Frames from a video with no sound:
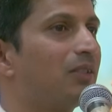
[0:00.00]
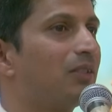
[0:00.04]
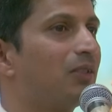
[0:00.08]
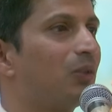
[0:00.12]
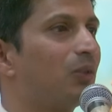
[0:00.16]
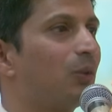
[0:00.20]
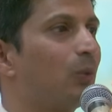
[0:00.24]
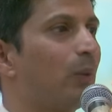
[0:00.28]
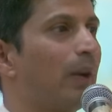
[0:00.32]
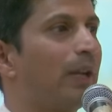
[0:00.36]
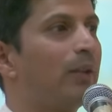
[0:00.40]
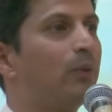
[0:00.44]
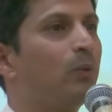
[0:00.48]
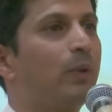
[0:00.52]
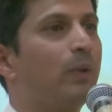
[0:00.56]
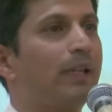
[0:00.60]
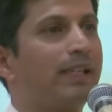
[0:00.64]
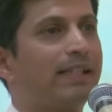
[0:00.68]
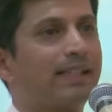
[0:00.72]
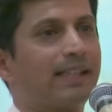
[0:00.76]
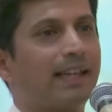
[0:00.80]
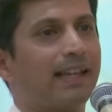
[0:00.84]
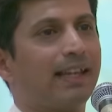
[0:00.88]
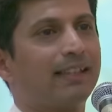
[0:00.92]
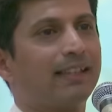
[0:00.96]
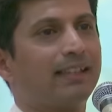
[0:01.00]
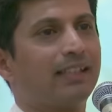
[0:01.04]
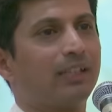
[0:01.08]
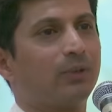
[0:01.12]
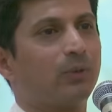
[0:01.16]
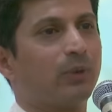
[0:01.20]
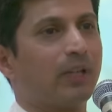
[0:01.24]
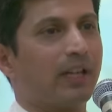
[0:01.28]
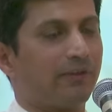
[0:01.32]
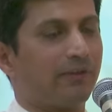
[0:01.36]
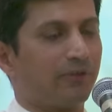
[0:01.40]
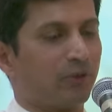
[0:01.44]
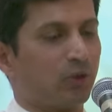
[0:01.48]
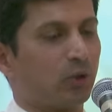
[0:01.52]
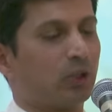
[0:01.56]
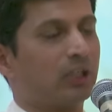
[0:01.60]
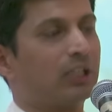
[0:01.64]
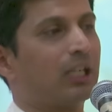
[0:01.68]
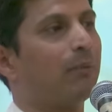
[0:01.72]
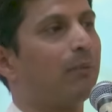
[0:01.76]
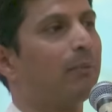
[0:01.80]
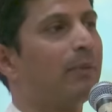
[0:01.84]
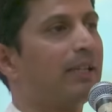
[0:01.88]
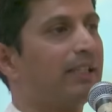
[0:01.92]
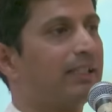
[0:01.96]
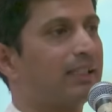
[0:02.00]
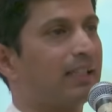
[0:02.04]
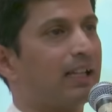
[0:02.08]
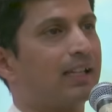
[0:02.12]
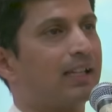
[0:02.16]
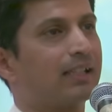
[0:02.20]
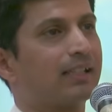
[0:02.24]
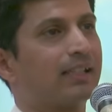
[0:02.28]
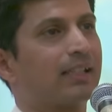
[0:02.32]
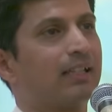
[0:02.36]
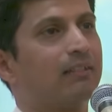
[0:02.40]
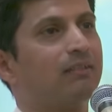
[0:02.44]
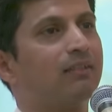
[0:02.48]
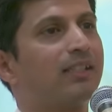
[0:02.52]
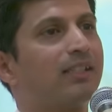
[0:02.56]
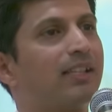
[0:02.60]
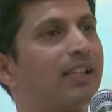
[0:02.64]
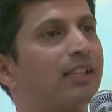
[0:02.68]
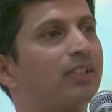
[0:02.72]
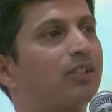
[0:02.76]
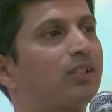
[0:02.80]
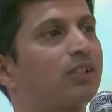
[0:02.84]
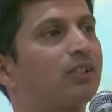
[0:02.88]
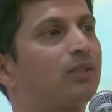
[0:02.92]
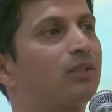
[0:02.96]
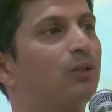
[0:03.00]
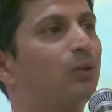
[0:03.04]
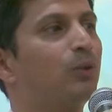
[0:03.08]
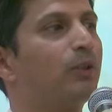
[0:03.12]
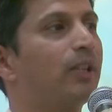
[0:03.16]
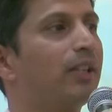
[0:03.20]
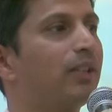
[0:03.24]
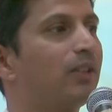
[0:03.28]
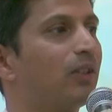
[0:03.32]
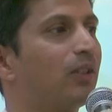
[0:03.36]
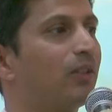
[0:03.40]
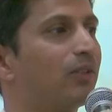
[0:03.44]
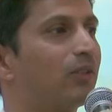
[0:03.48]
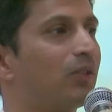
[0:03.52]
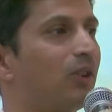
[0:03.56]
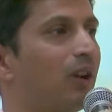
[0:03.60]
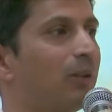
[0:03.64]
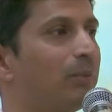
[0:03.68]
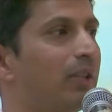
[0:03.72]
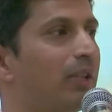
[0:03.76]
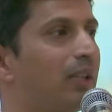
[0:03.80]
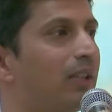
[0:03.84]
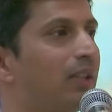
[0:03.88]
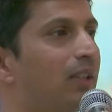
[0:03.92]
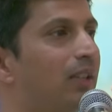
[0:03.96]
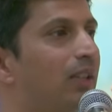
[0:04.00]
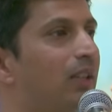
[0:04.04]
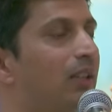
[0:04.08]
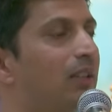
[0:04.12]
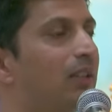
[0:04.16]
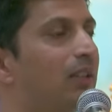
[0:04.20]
So when we say that we have to commit ourselves as students of Swami,